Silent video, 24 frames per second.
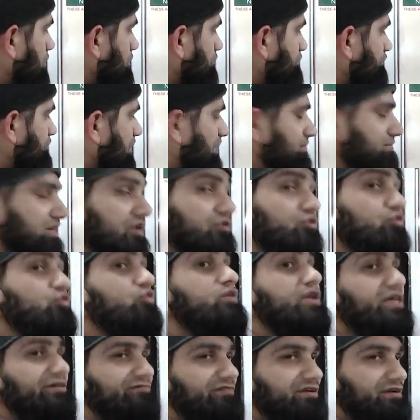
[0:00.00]
from the
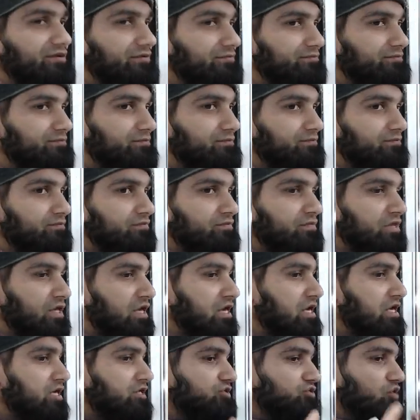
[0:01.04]
noon even.
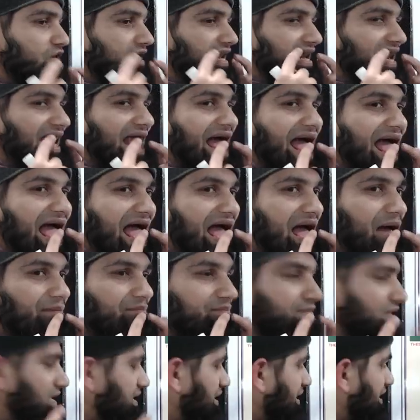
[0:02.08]
So
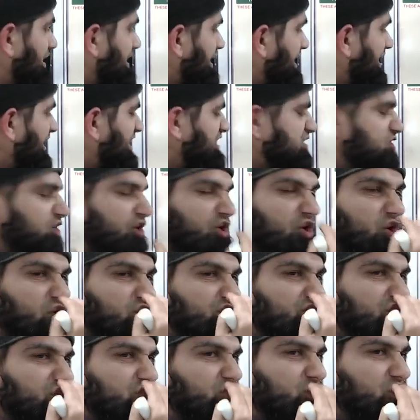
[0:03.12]
lam is
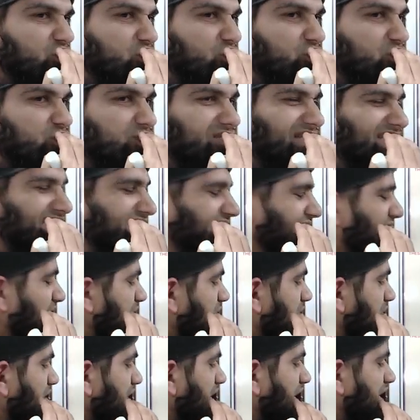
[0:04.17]
closer to the
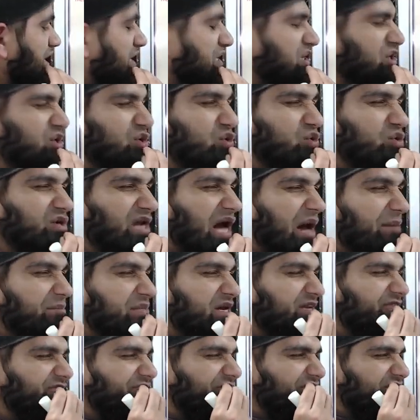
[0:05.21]
teeth, noon a
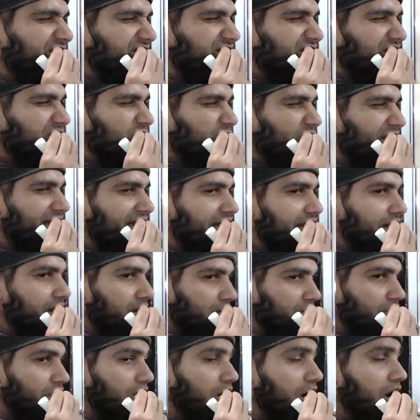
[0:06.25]
bit further away,
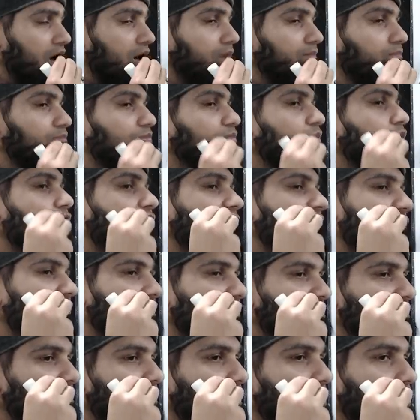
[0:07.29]
ra more
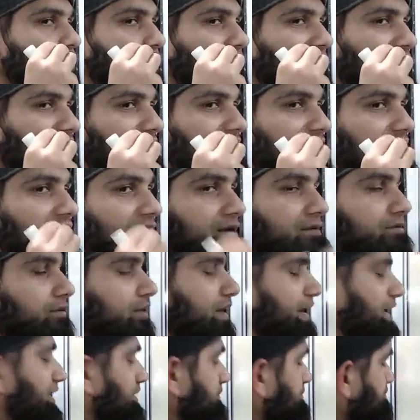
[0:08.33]
further away,
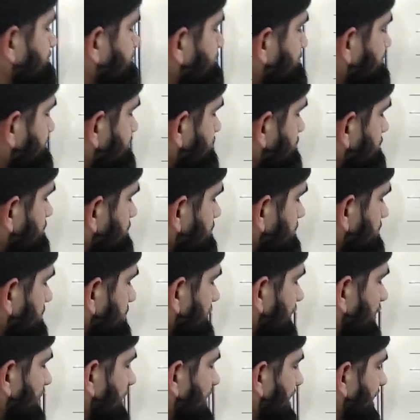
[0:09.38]
right?
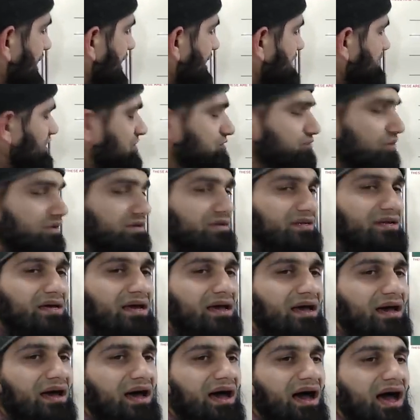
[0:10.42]
And this one,
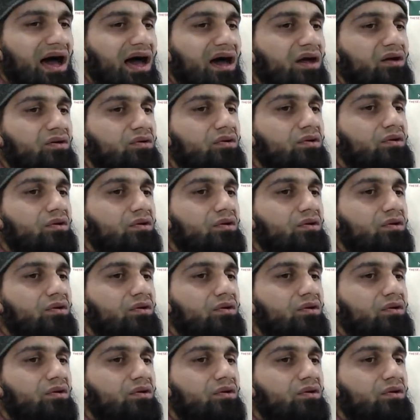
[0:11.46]
ar.